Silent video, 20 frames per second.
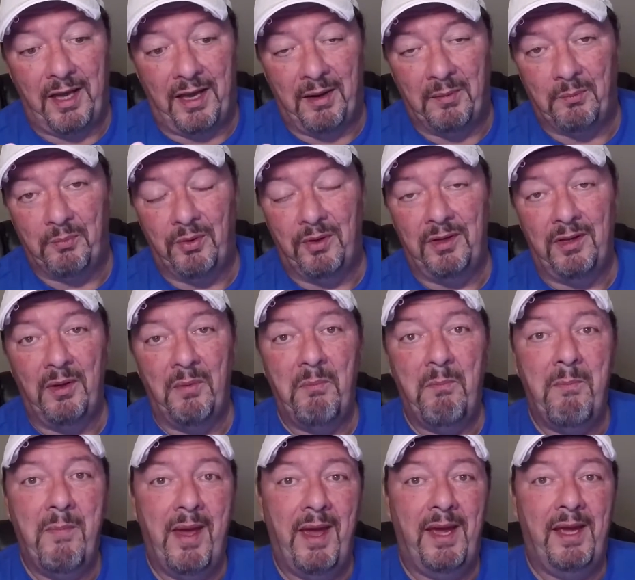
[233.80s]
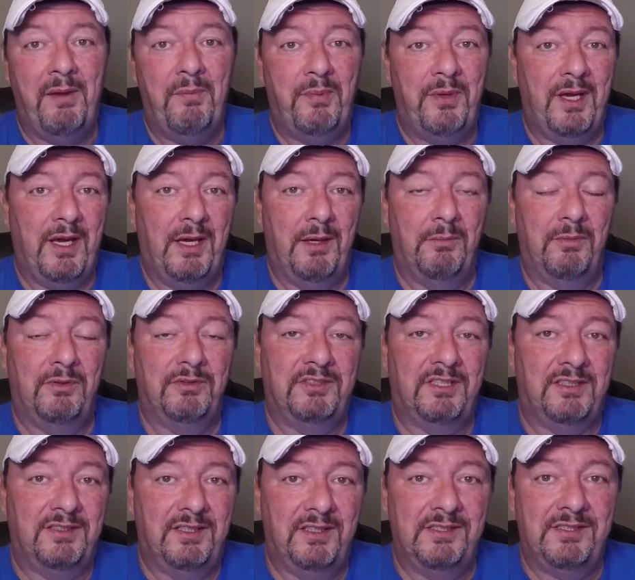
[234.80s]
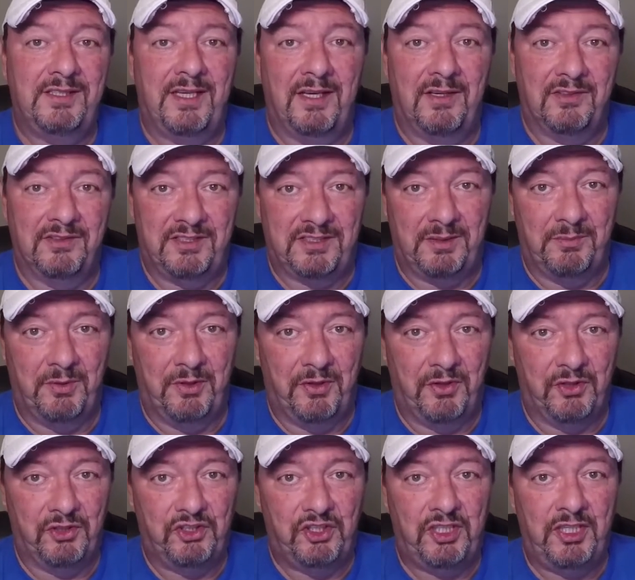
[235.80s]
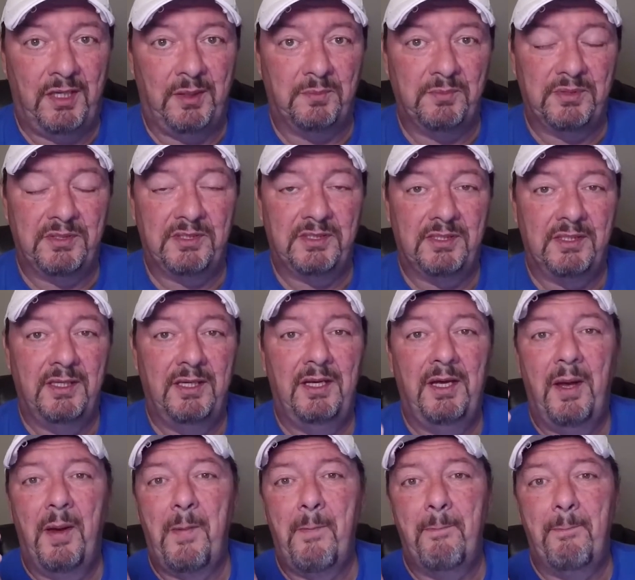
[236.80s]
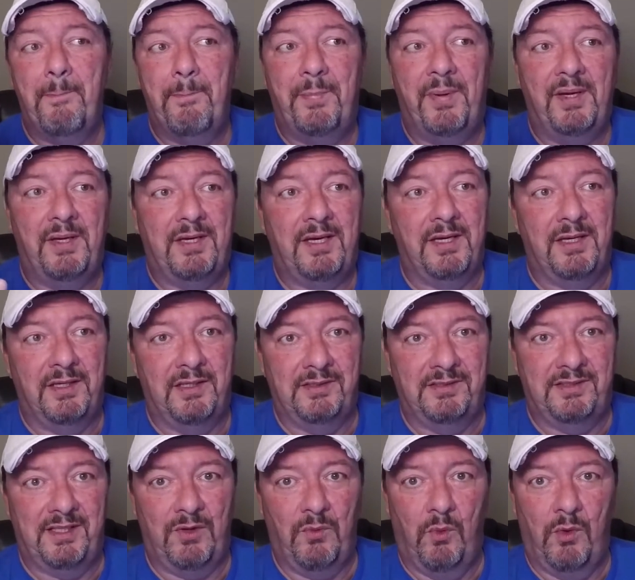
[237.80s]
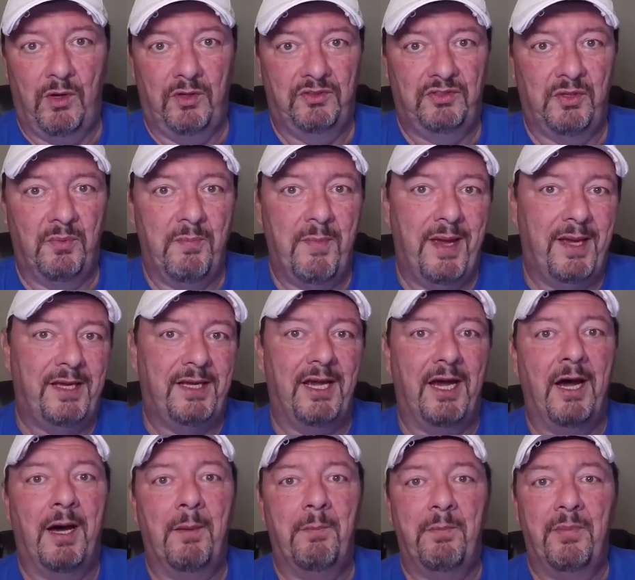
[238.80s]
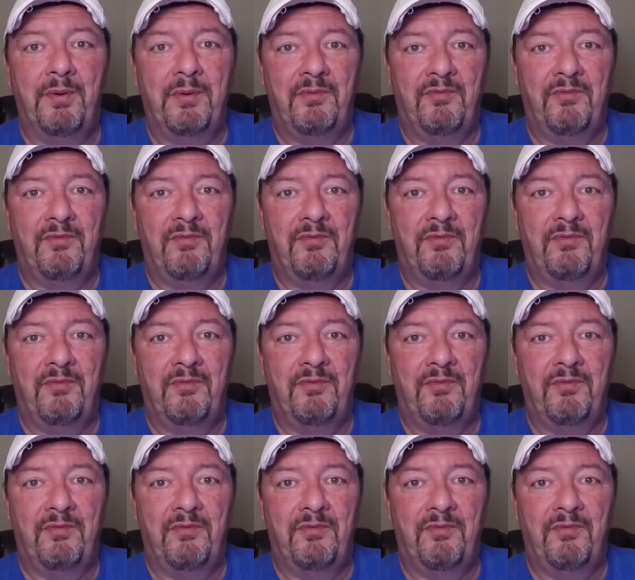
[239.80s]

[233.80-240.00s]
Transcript: Ambarella may be able to discount some of their chips because they want to make up